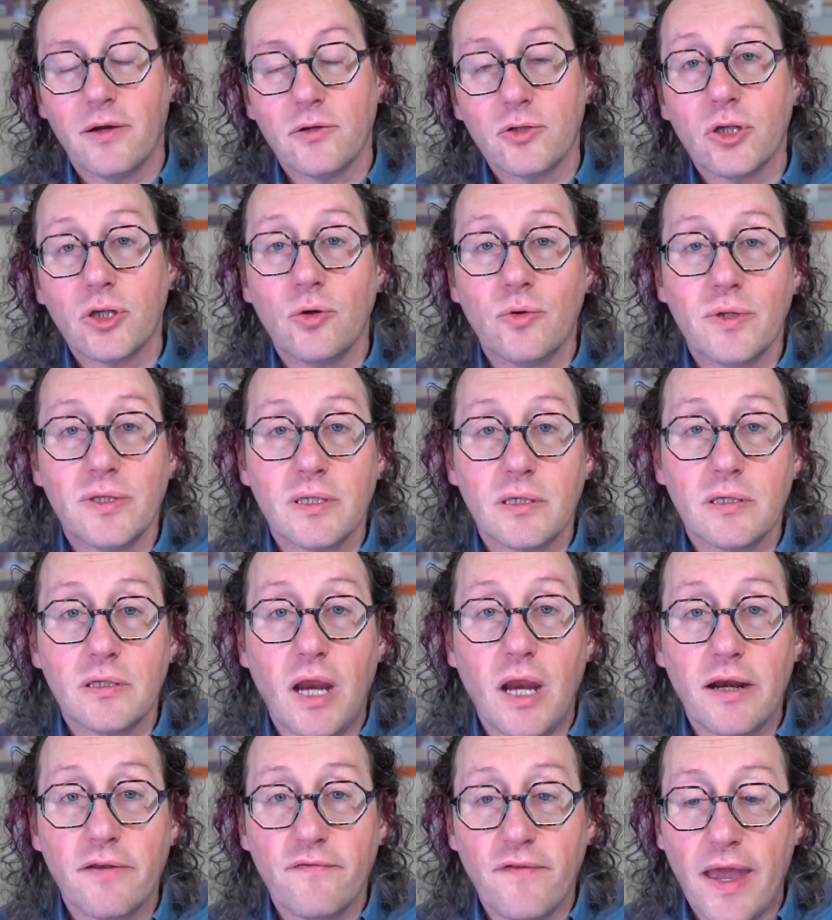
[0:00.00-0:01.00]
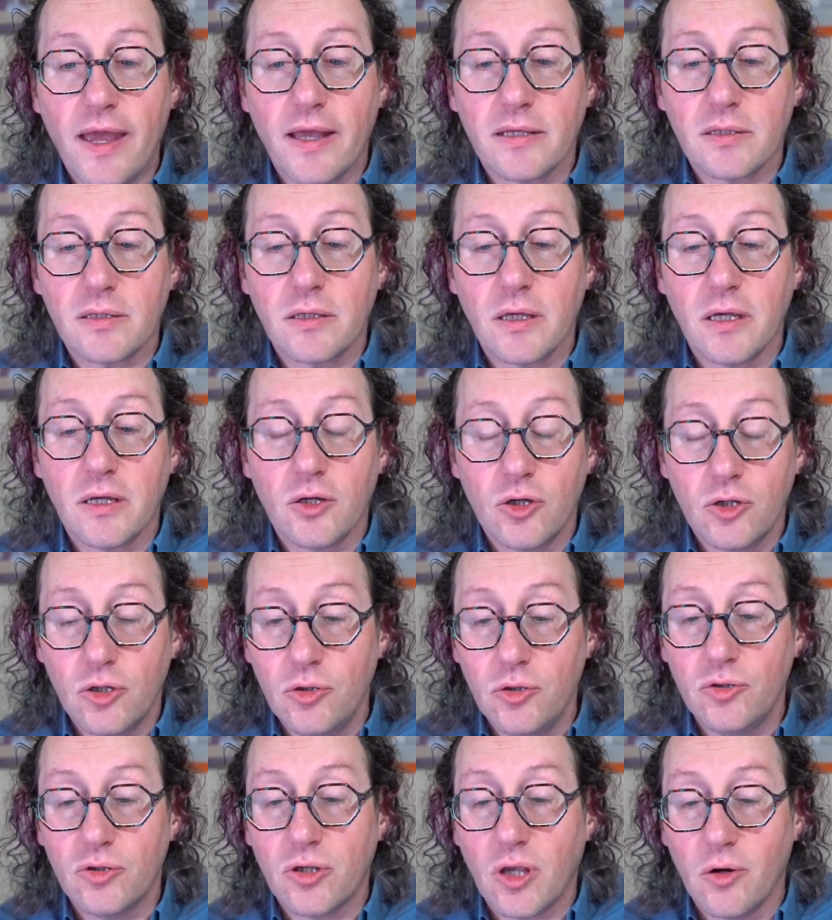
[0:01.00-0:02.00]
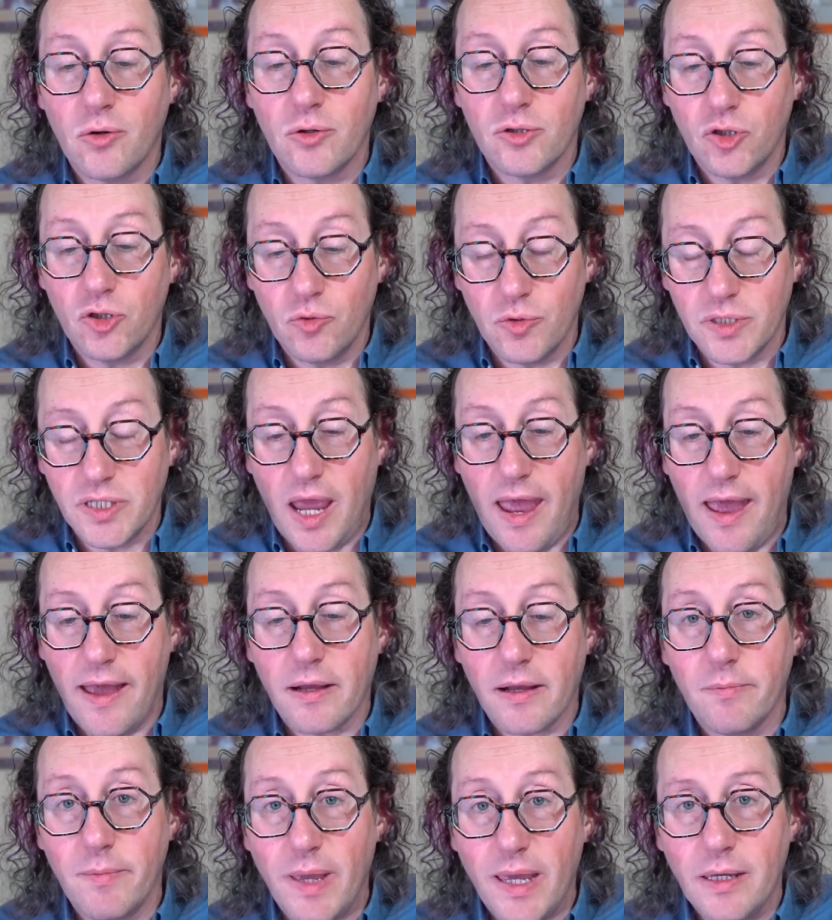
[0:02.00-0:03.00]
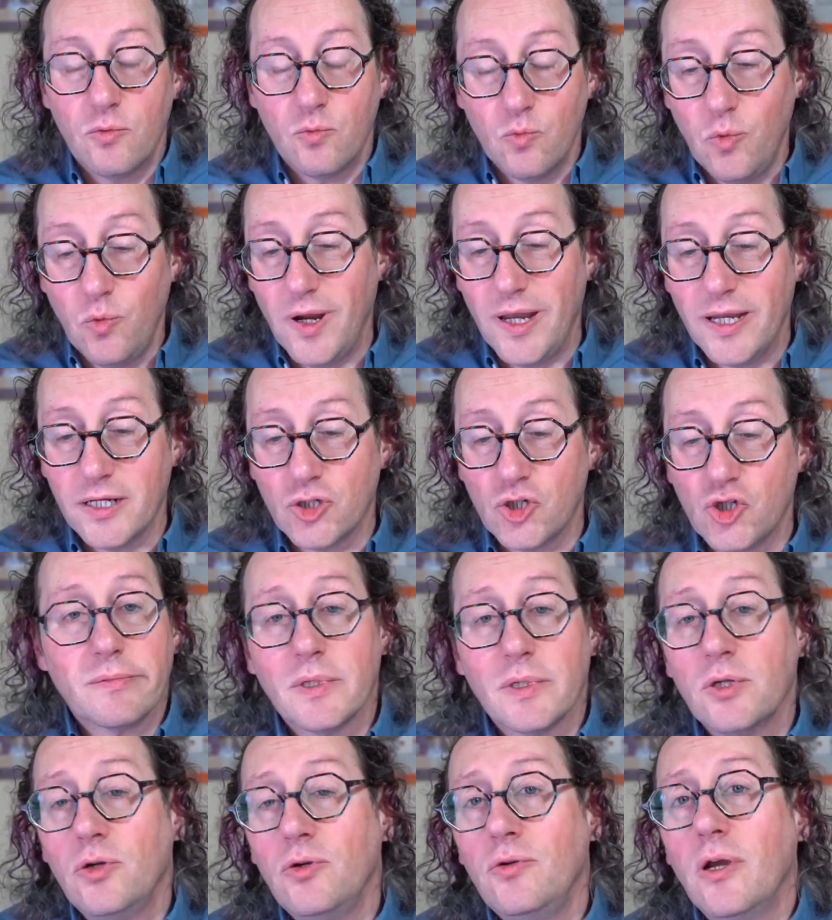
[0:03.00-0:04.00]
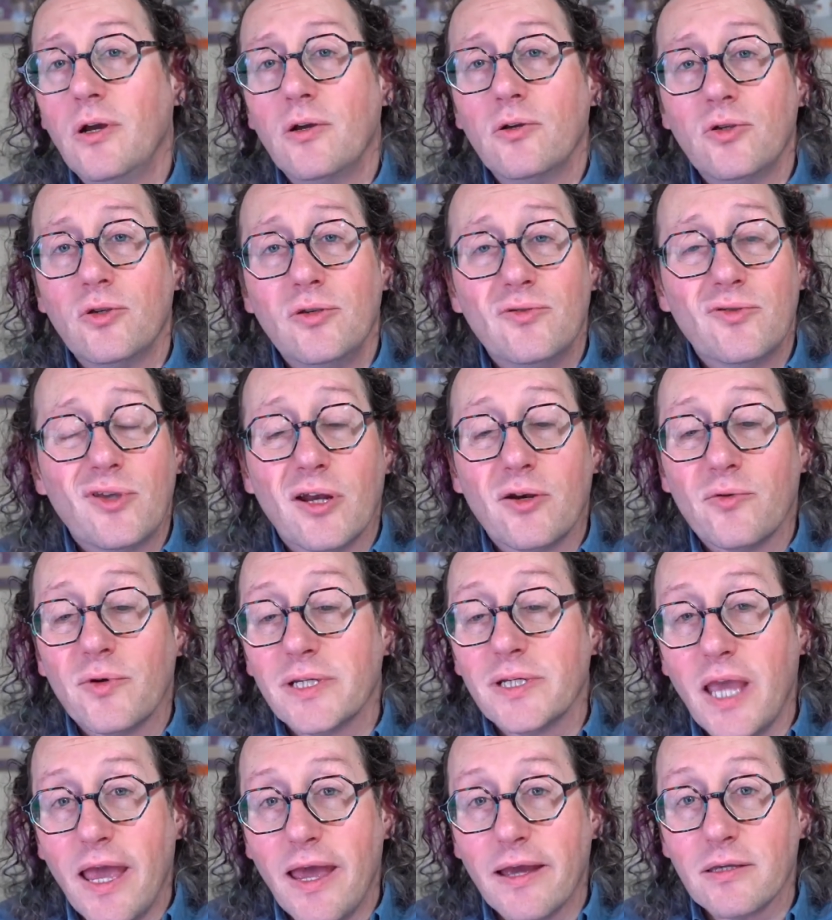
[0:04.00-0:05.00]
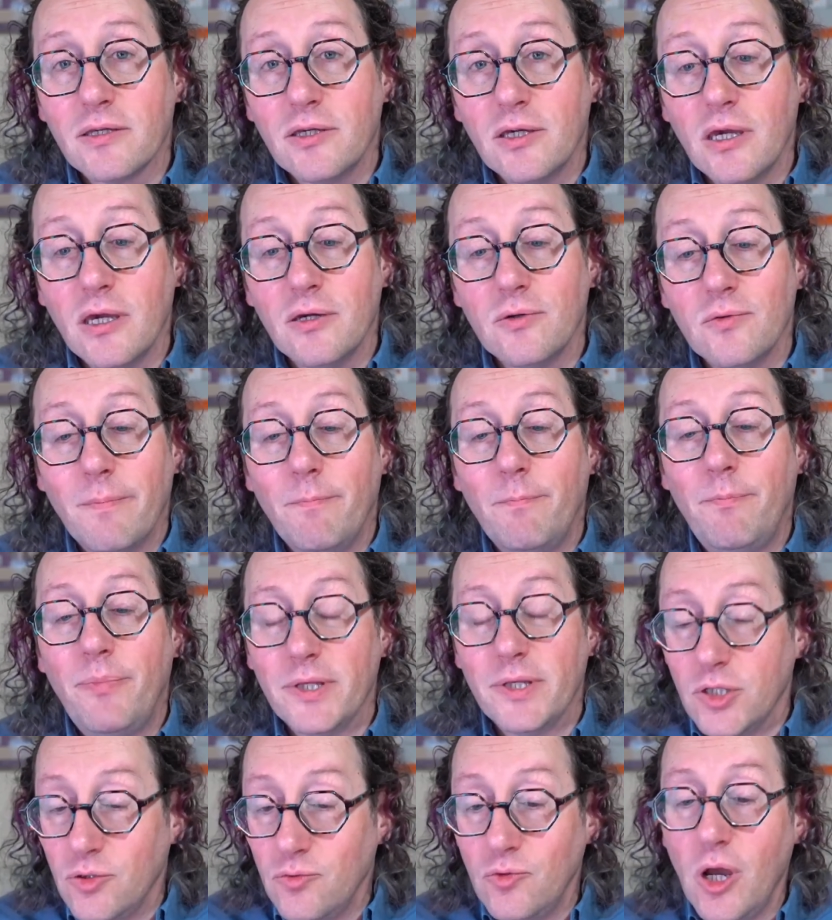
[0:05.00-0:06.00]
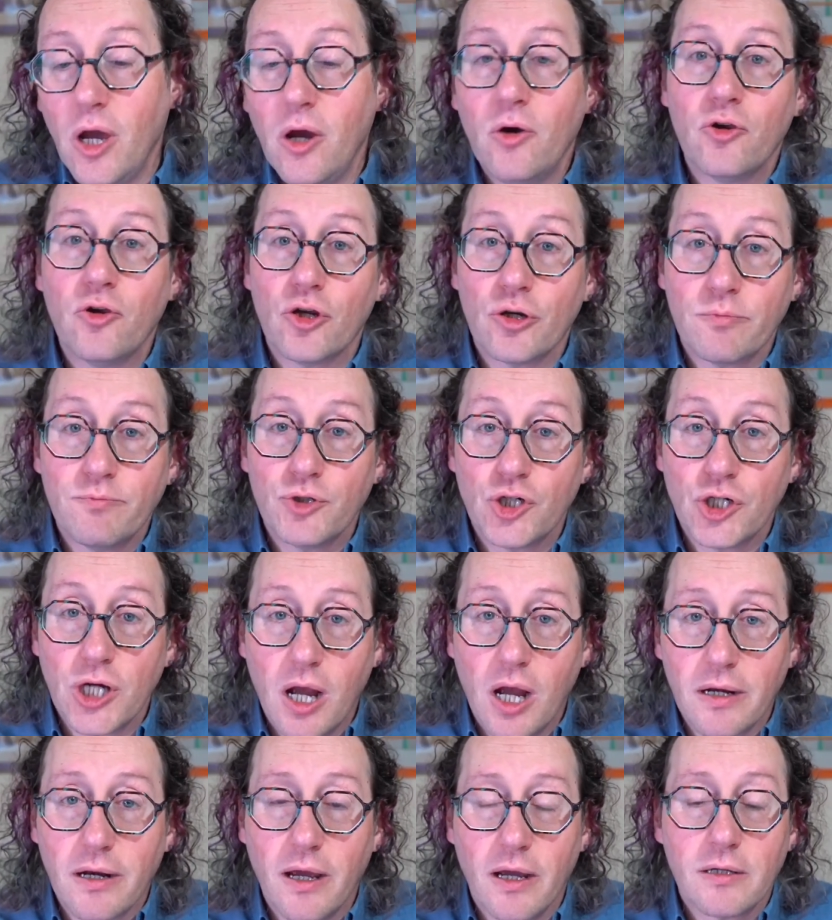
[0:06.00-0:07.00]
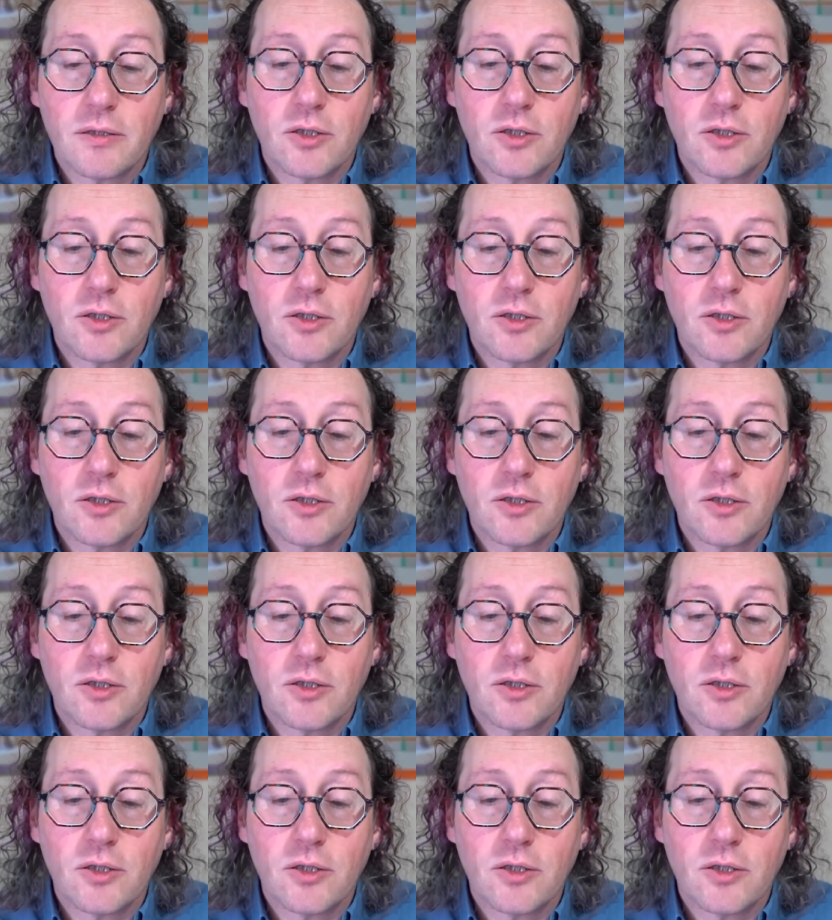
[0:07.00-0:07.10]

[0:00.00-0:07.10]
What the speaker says: So instead of asking who's going to attack me, which who knows who's going to attack you, but you know your product.